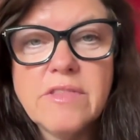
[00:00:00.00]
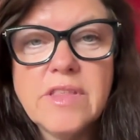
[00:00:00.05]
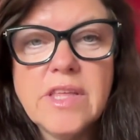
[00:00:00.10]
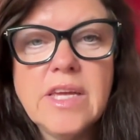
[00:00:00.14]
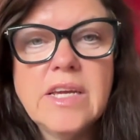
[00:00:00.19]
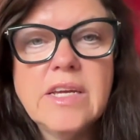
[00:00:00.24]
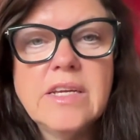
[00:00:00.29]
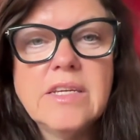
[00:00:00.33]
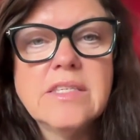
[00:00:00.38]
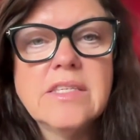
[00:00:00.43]

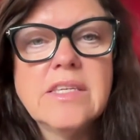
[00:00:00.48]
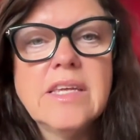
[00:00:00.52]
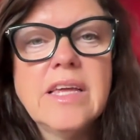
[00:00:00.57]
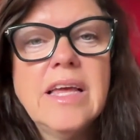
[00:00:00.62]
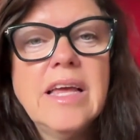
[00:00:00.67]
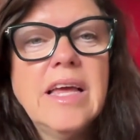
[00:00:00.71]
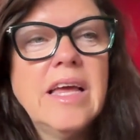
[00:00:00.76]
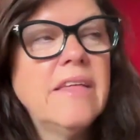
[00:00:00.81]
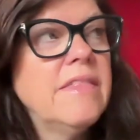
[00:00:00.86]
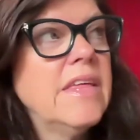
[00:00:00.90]
things,
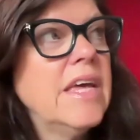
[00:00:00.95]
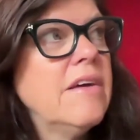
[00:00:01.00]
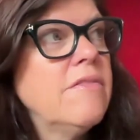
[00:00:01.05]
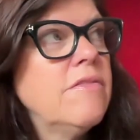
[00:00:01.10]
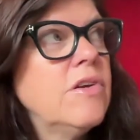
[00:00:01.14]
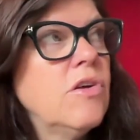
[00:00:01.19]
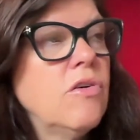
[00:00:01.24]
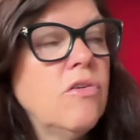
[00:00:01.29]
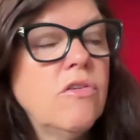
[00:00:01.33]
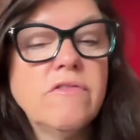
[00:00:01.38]
and they
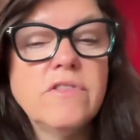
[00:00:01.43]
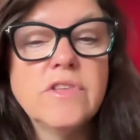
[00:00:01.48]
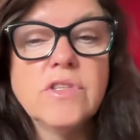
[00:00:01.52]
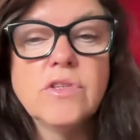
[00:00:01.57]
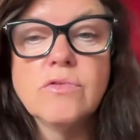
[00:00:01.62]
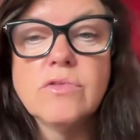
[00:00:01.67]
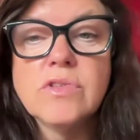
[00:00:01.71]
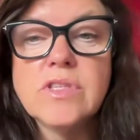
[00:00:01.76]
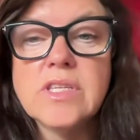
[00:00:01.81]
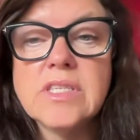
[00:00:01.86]
have a lot of
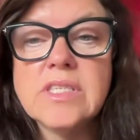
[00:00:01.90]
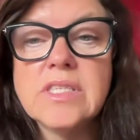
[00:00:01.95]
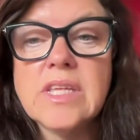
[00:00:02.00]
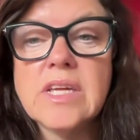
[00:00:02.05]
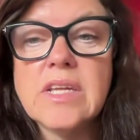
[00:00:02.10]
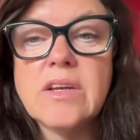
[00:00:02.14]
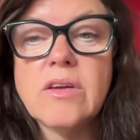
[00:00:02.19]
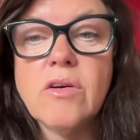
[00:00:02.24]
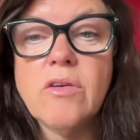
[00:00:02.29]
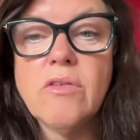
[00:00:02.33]
resources
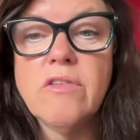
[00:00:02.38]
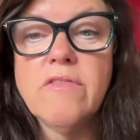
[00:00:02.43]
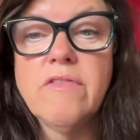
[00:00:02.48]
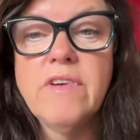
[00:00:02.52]
that are